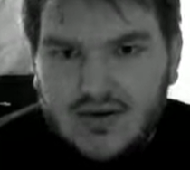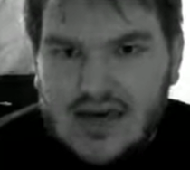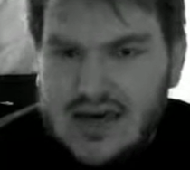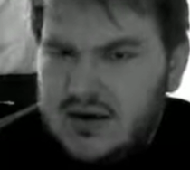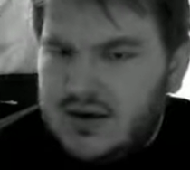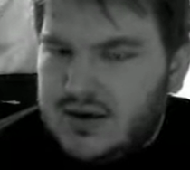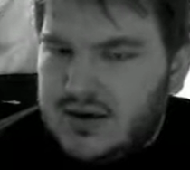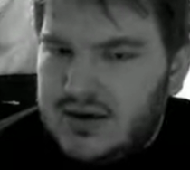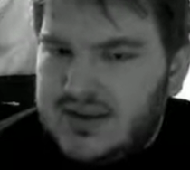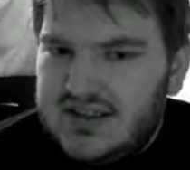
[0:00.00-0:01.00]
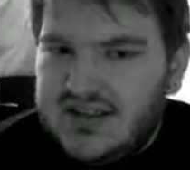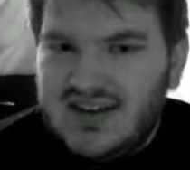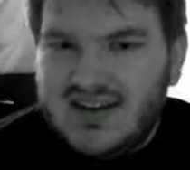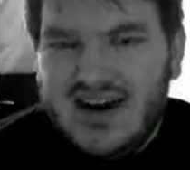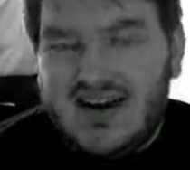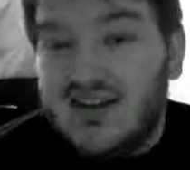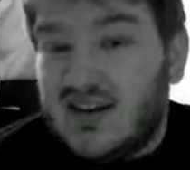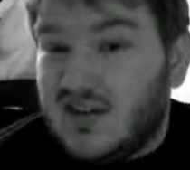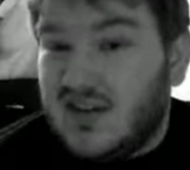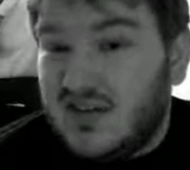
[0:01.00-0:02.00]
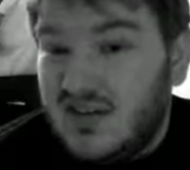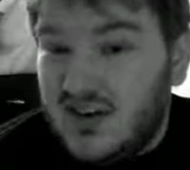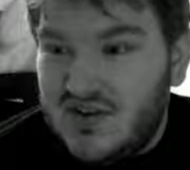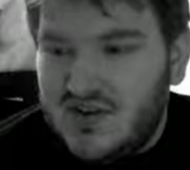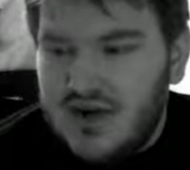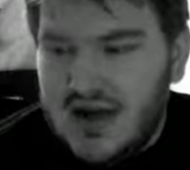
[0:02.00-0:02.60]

he looks kind of like a cartoon,